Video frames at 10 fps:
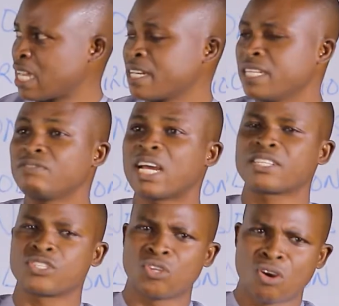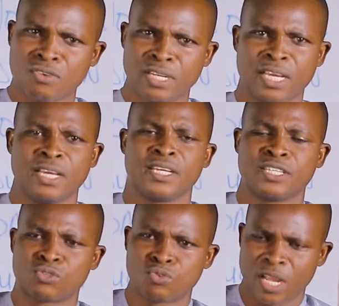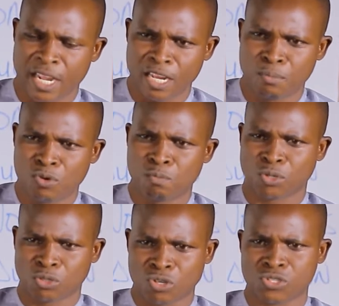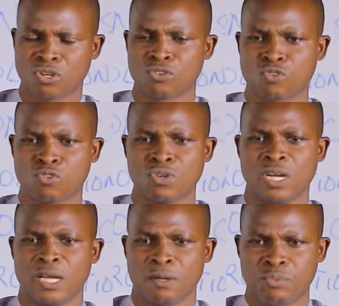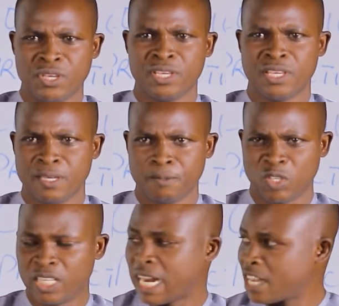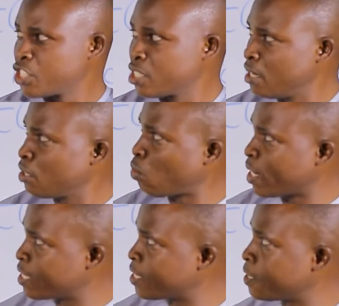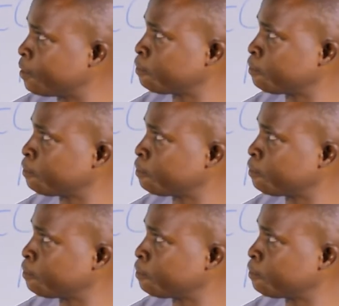And if that is done, it will enable production to be in large quantity.